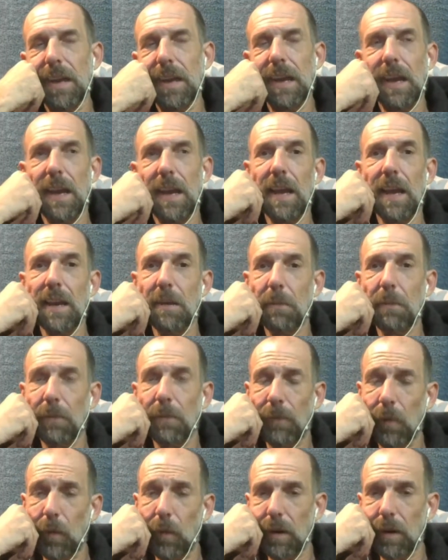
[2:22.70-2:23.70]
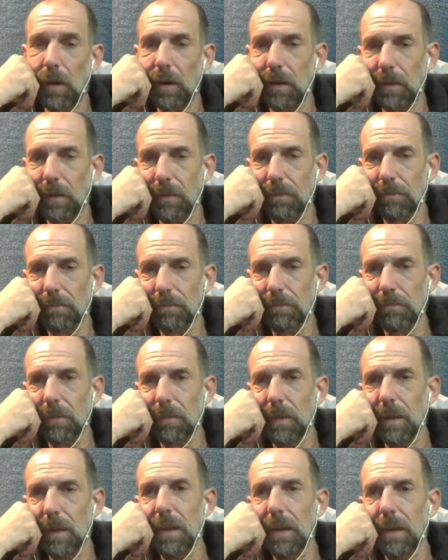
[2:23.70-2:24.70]
And number four,
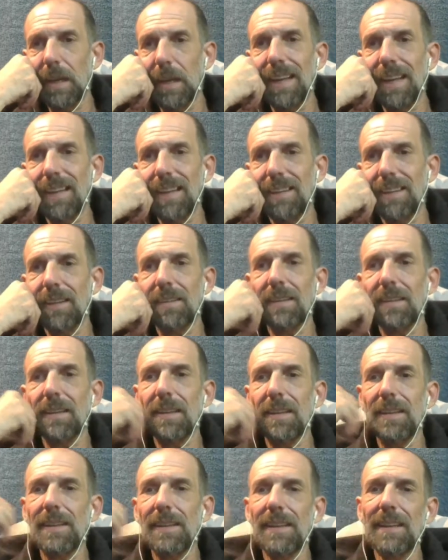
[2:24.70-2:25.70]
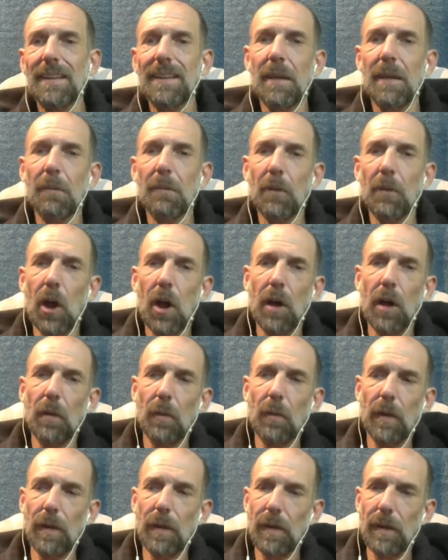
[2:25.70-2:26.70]
it doesn't come along
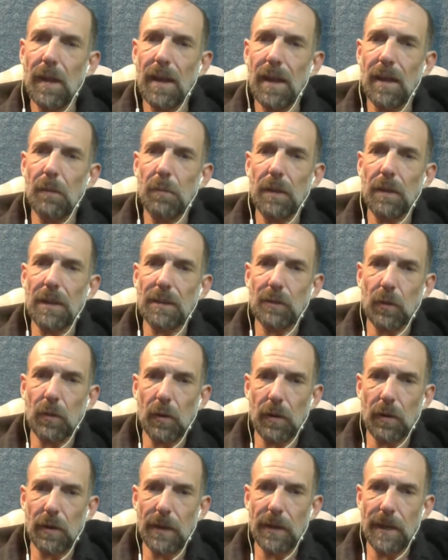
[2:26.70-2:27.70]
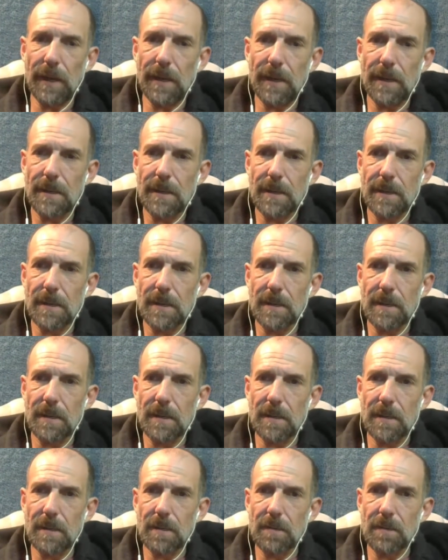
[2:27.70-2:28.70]
with an obligatory
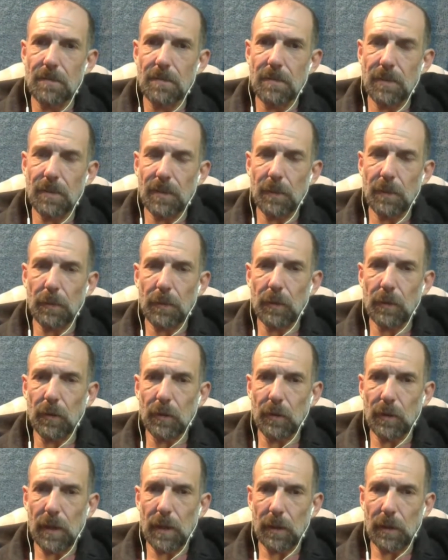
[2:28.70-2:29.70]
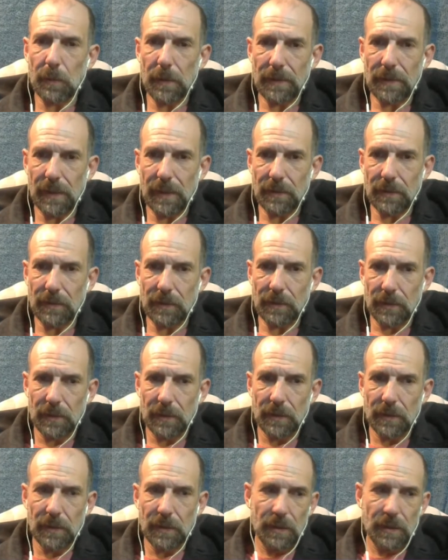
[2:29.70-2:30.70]
reciprocal expectation.
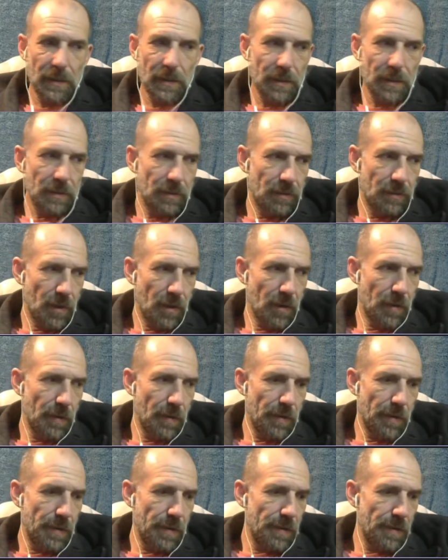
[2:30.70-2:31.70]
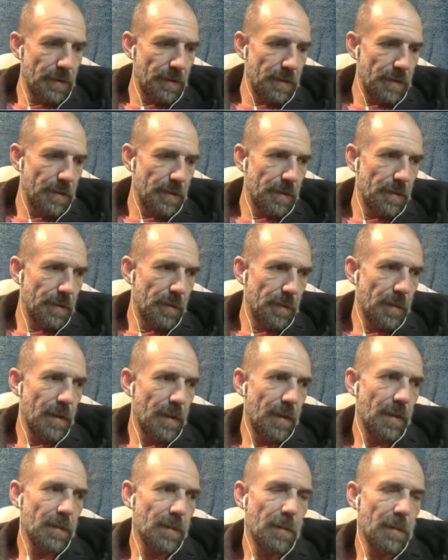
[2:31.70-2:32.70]
So, one of
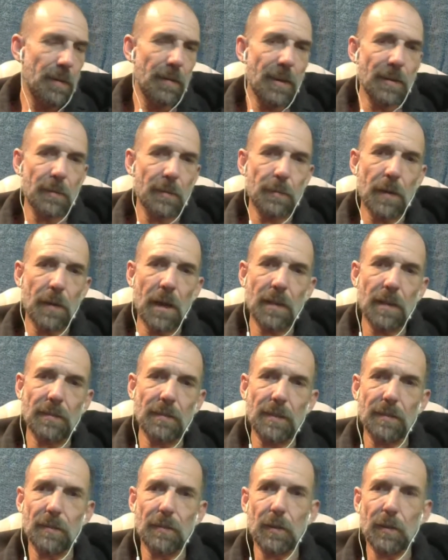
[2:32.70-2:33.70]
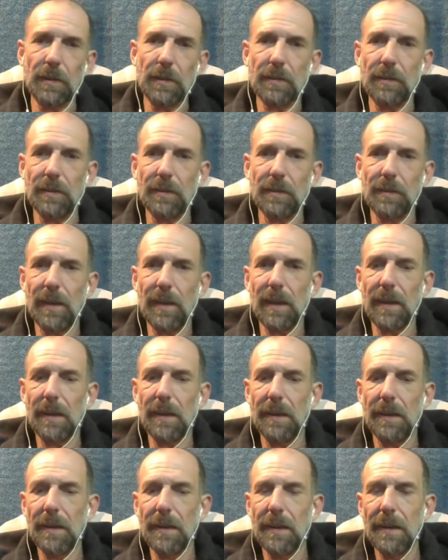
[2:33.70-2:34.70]
the things about reciprocity, of course, is that
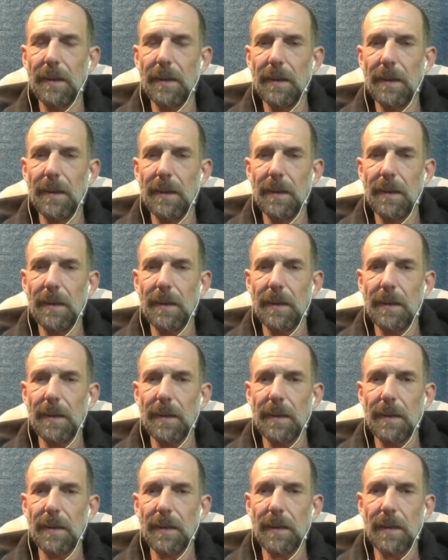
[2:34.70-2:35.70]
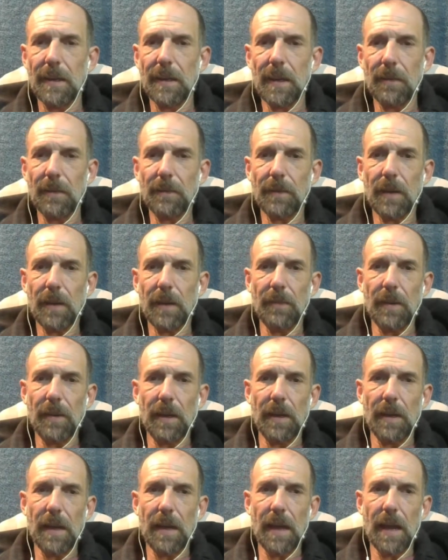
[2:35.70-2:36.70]
gift
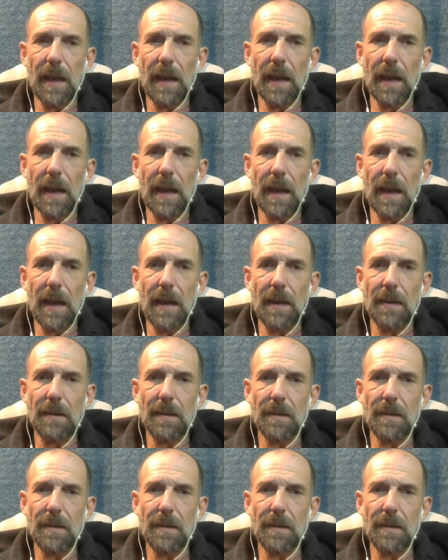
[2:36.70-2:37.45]
giving and